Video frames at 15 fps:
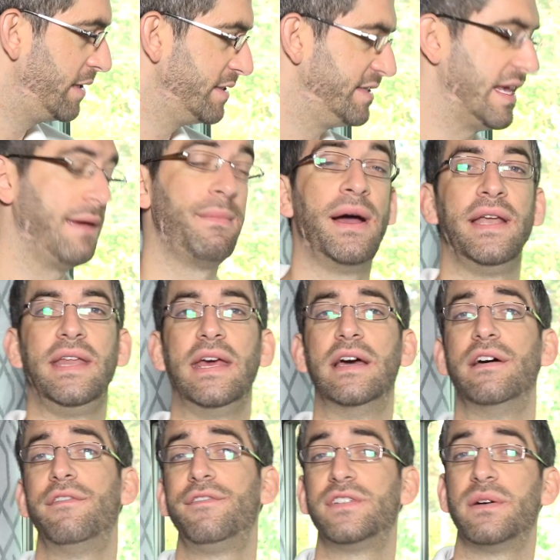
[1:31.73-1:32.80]
Same
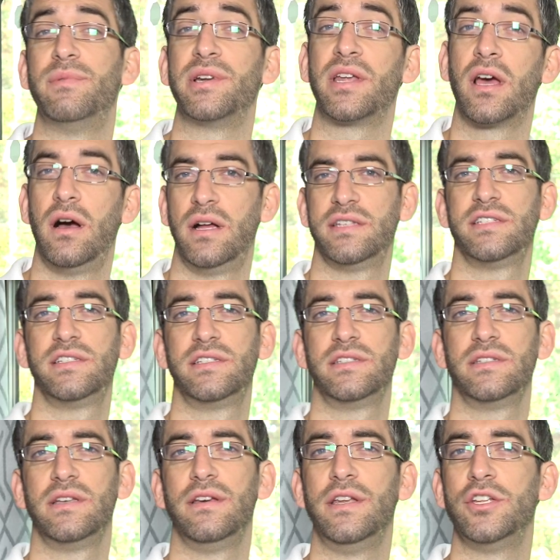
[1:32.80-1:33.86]
idea. If someone
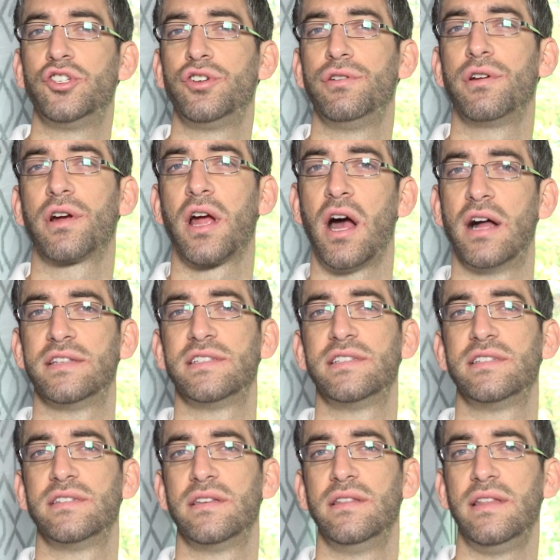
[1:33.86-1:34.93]
cuts, an intruder
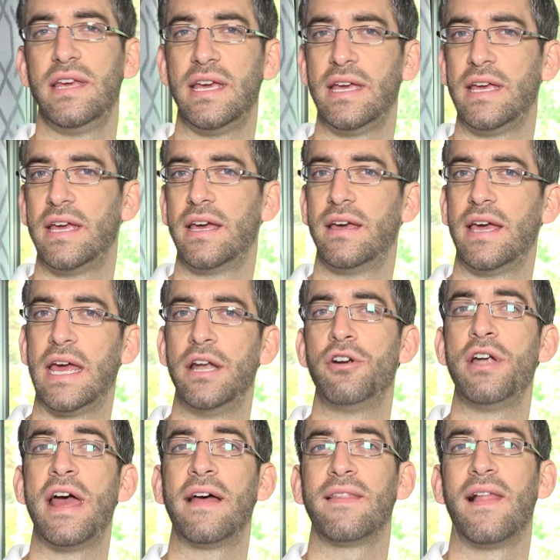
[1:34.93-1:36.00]
cuts the
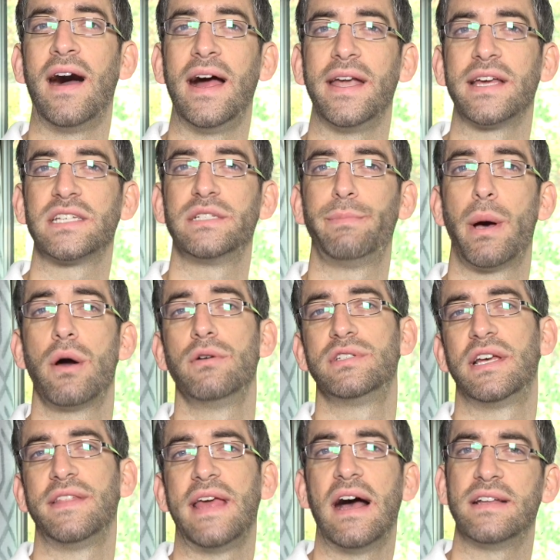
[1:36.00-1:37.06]
internet line
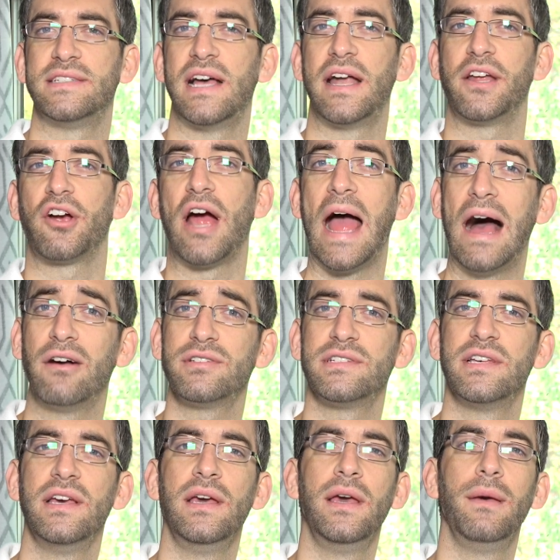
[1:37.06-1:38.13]
exposed on the outside of your
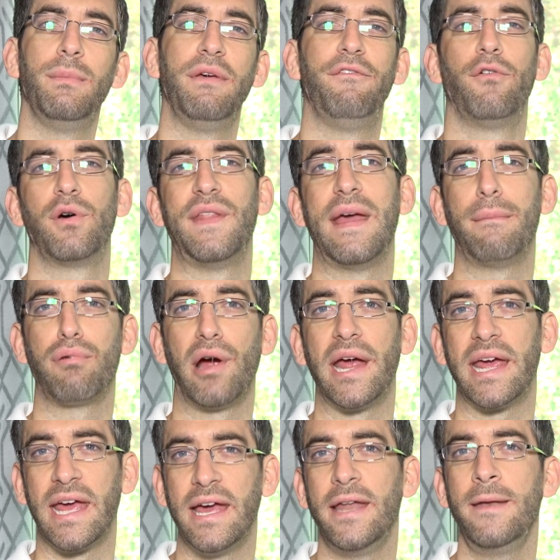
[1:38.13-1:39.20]
house before they
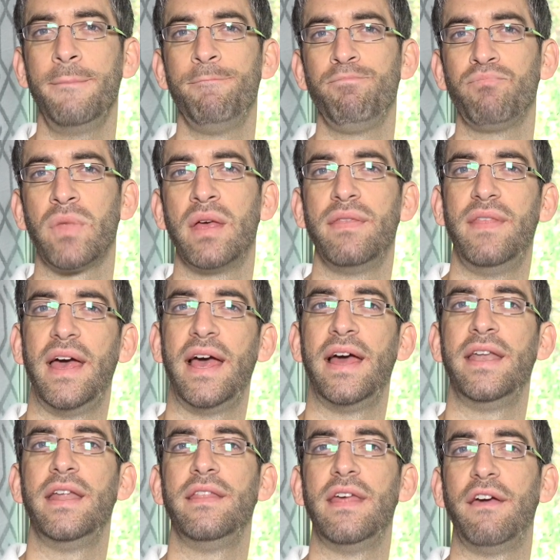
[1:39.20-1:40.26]
break in,
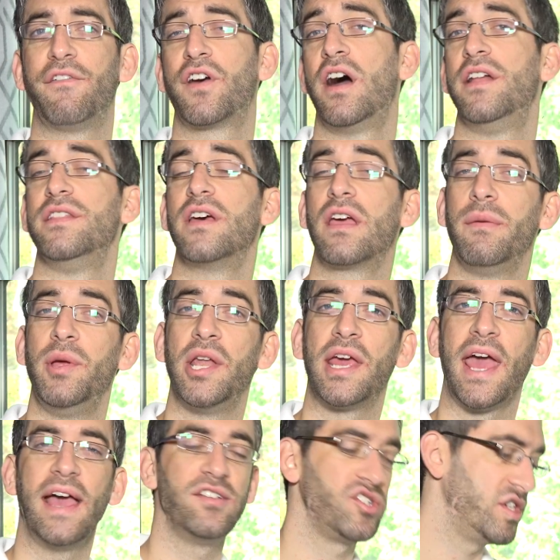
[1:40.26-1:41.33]
then they've cut the
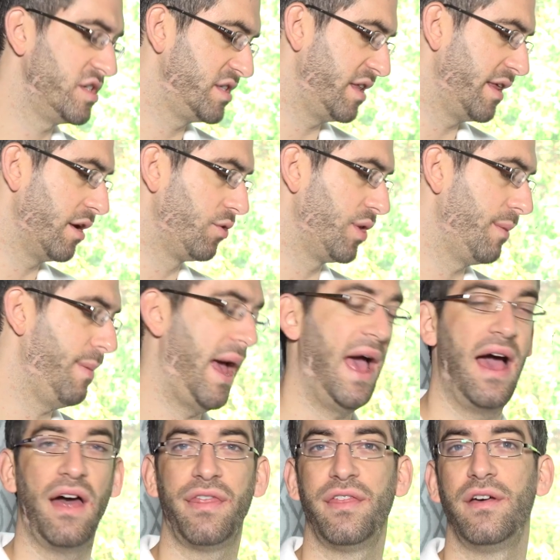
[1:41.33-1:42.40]
communications to the only
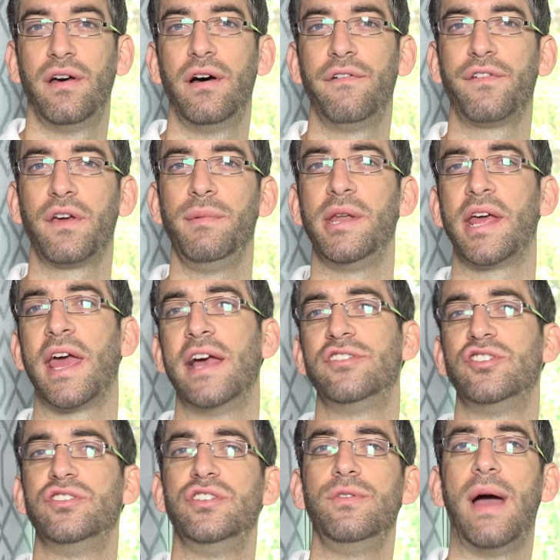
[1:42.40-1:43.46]
path of
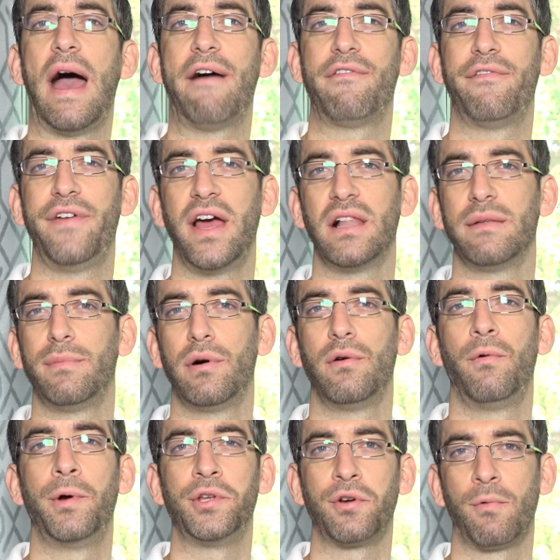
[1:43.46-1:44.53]
communications you have
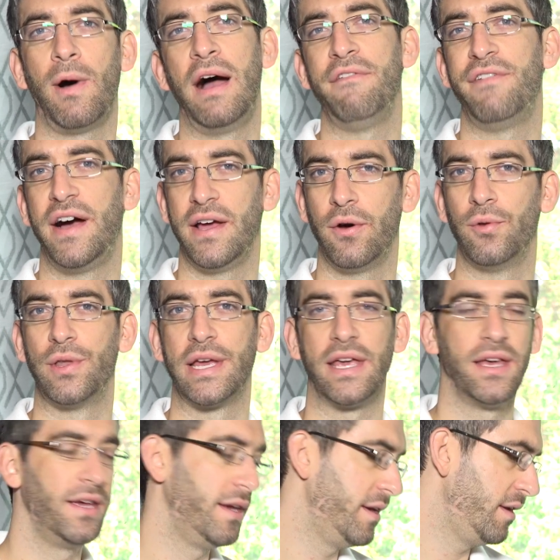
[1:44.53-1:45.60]
available when you're Wi-Fi only.
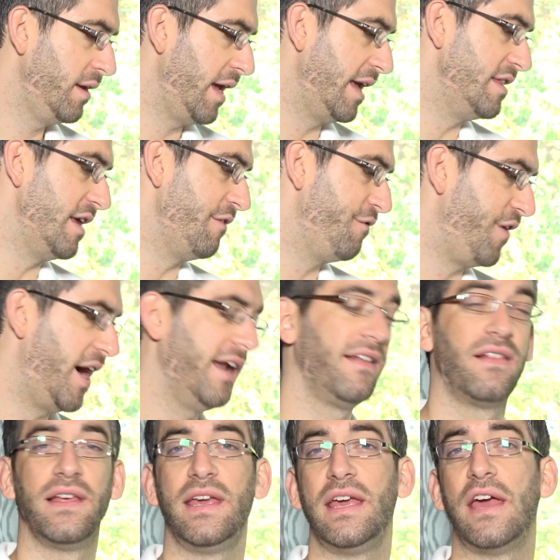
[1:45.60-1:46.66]
And then
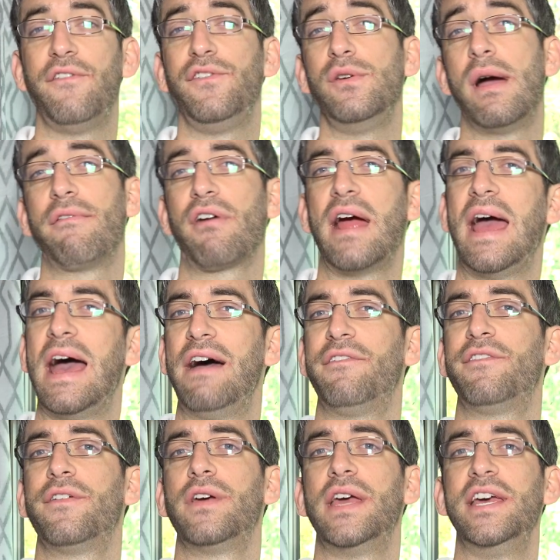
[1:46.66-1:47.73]
finally, if you ever
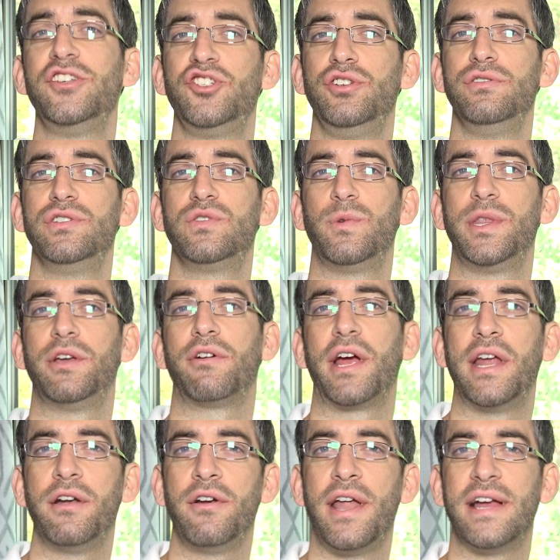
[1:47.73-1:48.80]
have issues with your
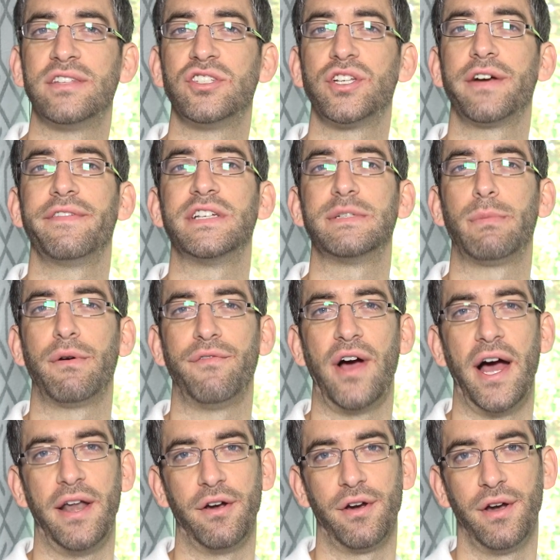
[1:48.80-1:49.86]
internet service
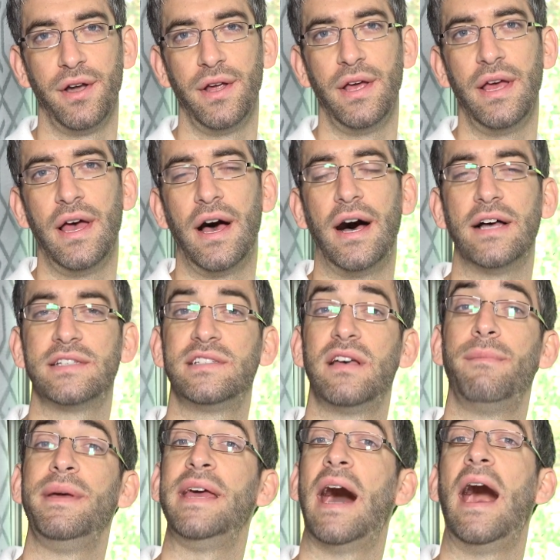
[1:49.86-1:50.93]
provider, Uh,
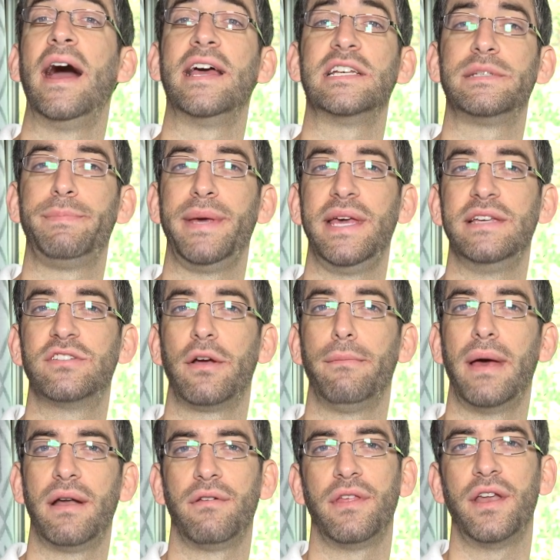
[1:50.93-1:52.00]
some I S Ps are
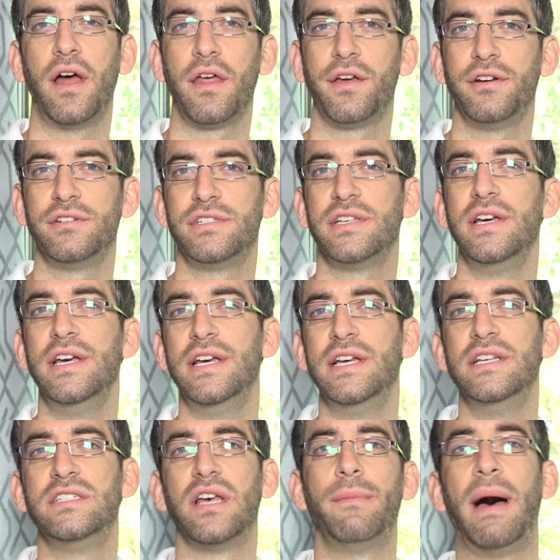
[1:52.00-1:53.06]
better than others.
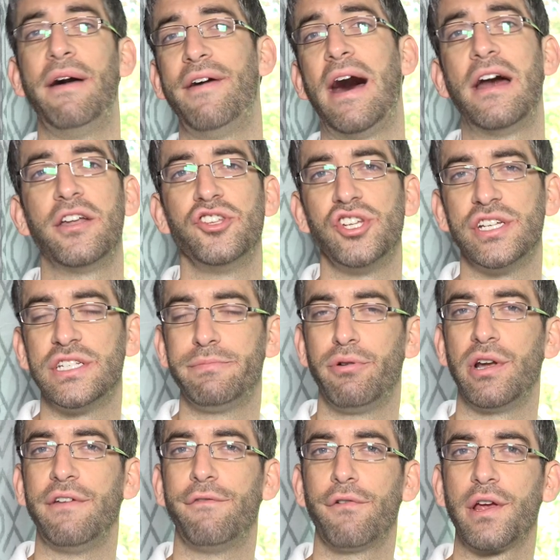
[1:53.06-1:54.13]
Some have outages
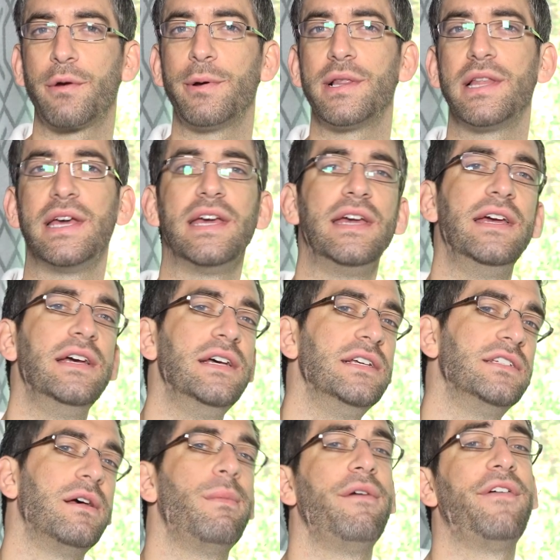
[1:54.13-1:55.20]
pretty frequently.
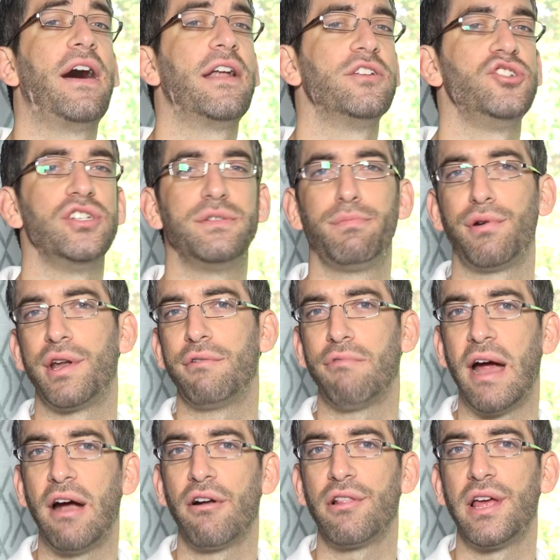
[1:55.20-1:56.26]
Some have outages pretty
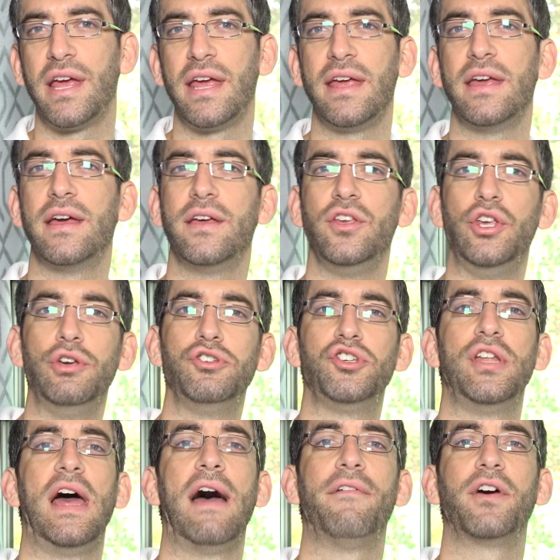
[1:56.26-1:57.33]
rarely. You
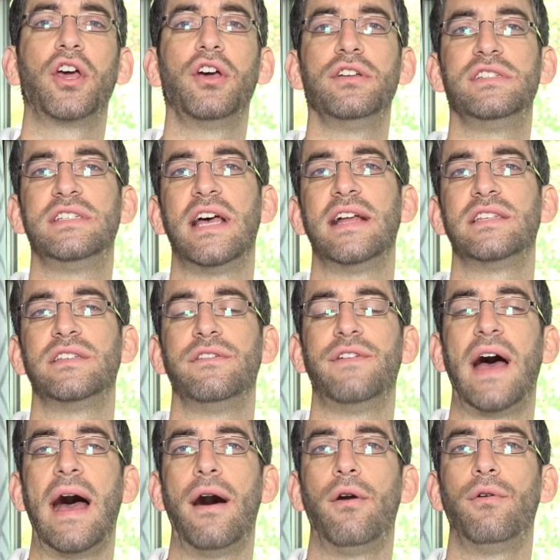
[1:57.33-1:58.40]
should have a good sense of
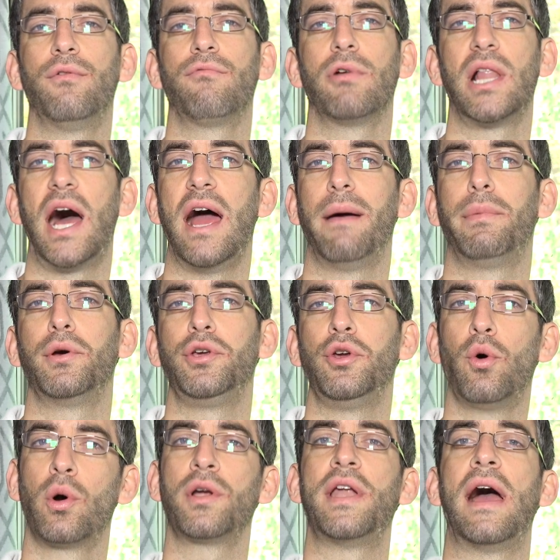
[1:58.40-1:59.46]
how reliable
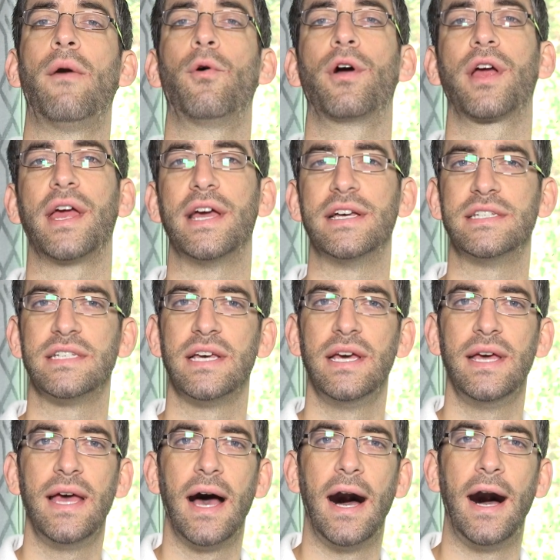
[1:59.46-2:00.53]
your network is.
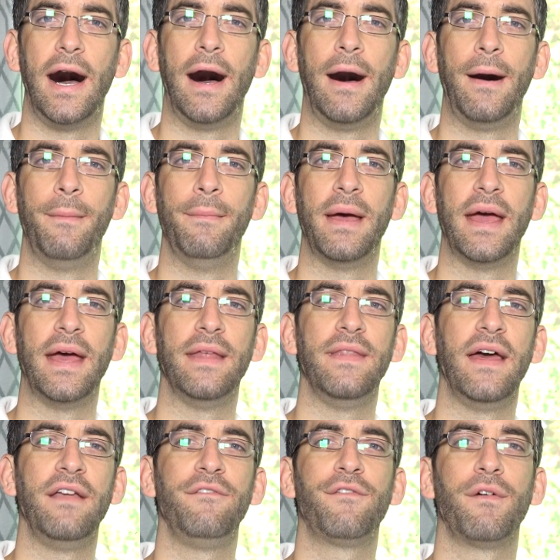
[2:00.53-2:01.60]
Um, and
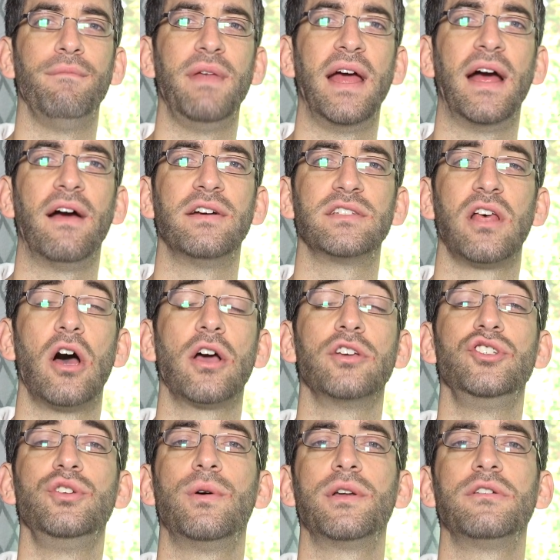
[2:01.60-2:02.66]
then from there, as long
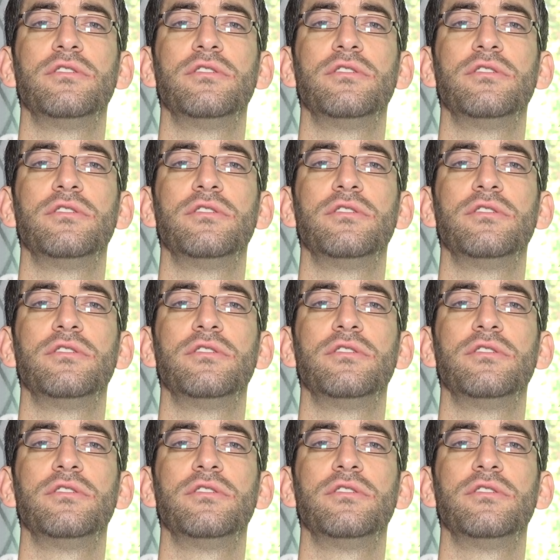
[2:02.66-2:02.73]
as you